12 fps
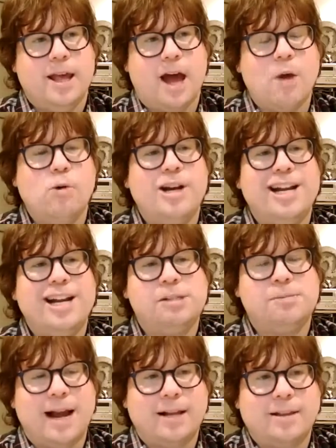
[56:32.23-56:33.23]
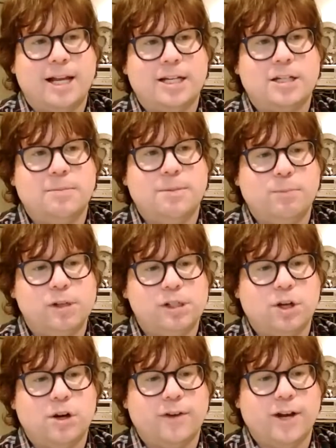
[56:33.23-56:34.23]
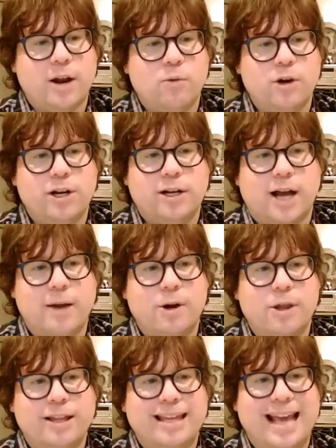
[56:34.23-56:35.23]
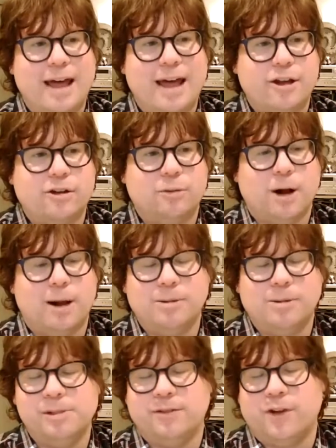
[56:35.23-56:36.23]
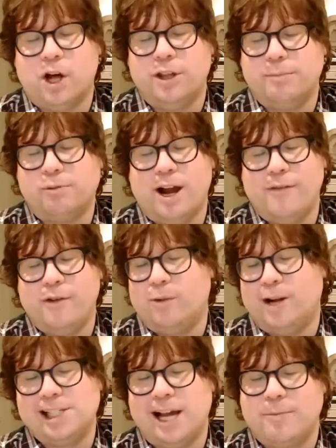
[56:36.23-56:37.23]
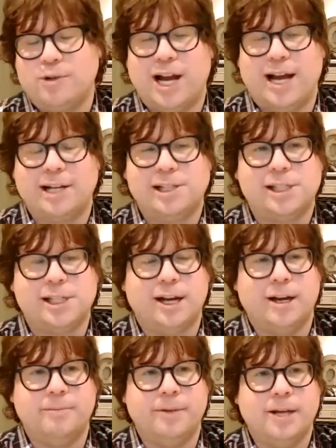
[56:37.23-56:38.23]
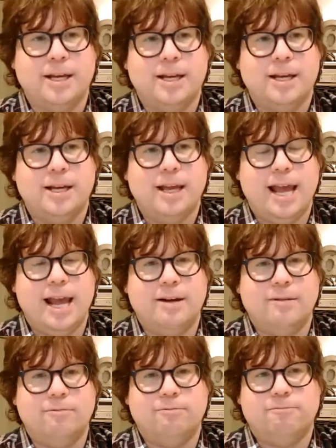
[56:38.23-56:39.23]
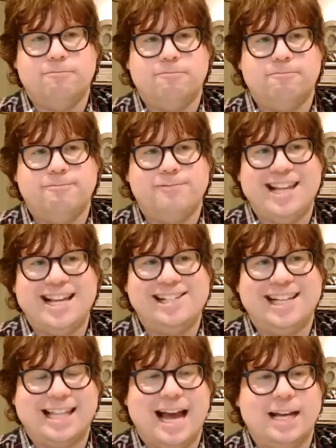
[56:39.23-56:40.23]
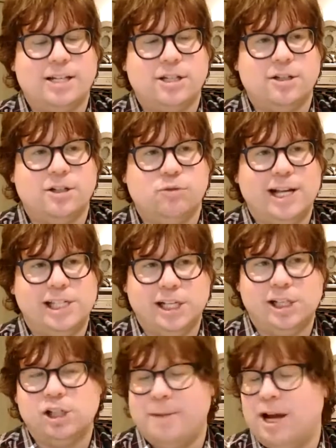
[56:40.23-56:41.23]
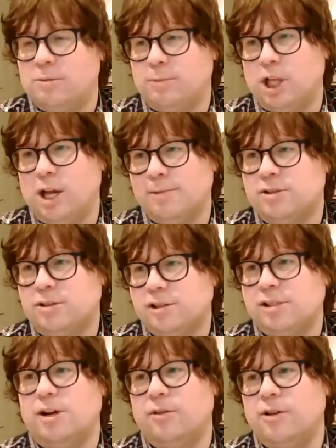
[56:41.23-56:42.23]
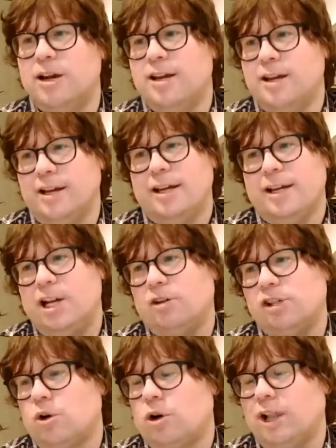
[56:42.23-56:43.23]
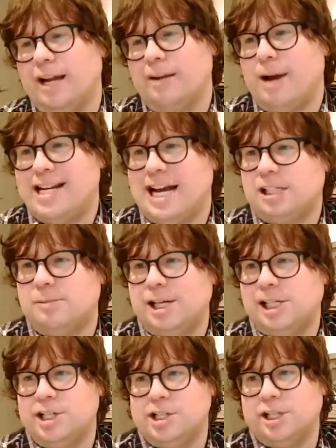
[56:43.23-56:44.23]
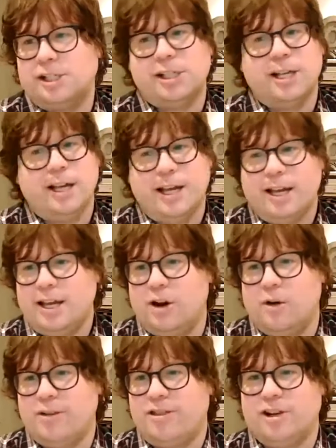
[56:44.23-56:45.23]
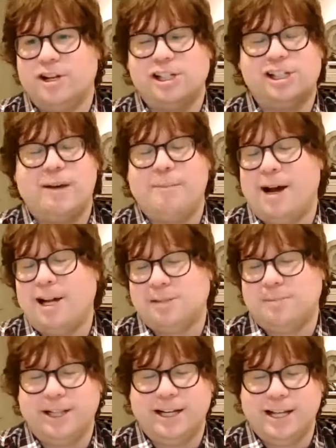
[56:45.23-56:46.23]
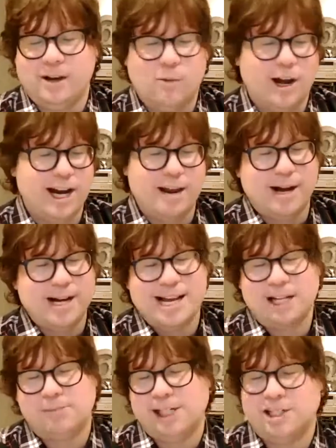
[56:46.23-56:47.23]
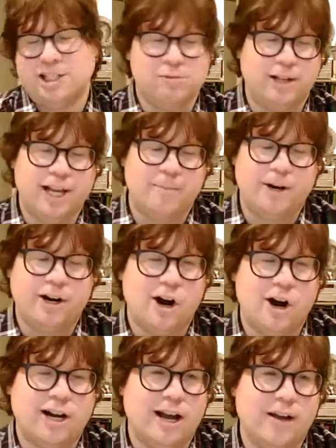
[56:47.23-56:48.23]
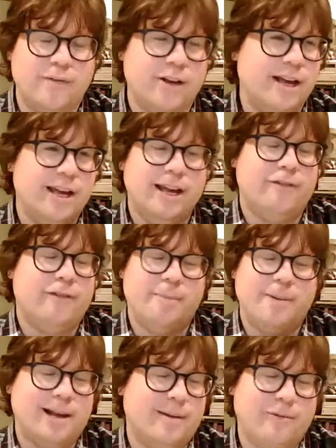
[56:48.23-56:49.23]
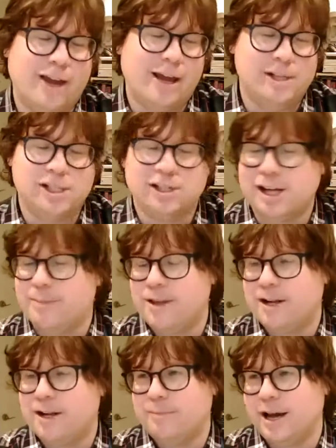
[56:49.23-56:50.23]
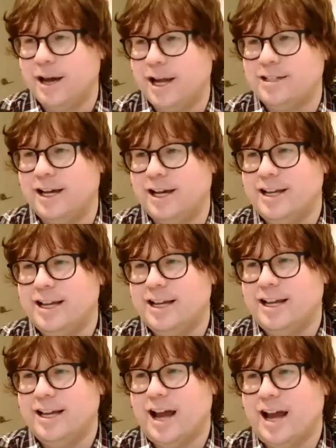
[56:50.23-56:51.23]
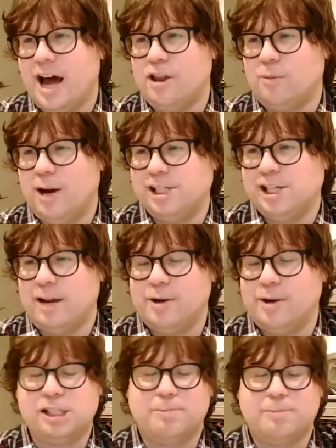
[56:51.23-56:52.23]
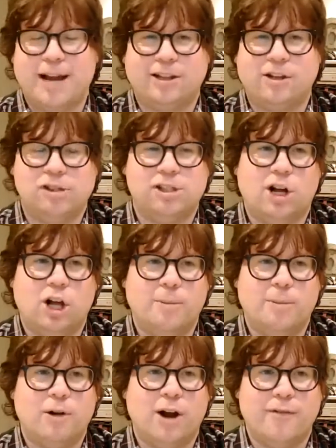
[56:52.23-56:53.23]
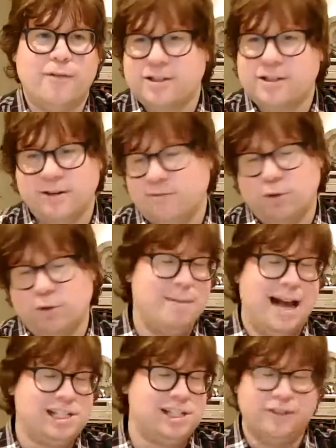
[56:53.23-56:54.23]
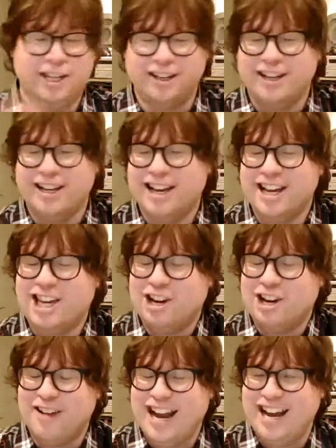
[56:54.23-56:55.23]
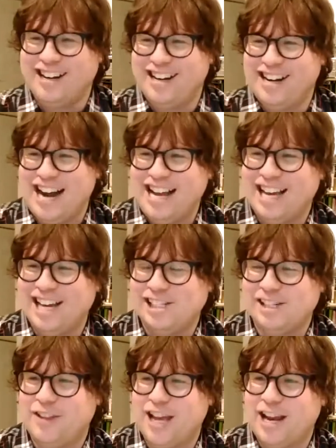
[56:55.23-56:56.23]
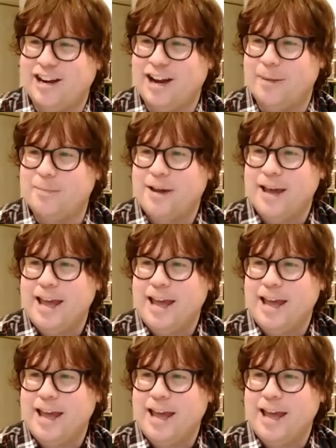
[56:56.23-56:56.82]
I wouldn't expect that to be preserved. I would think the ethical problems of all the private WhatsApp chats and things like that to raise insurmountable obstacles. So, you know, it's sort of like my text messages. You know, there's some possibility that one day my text messages will end up in an archive if I become famous or something. But otherwise, I would expect those to all be private and would be massively curated in any case if they ended up.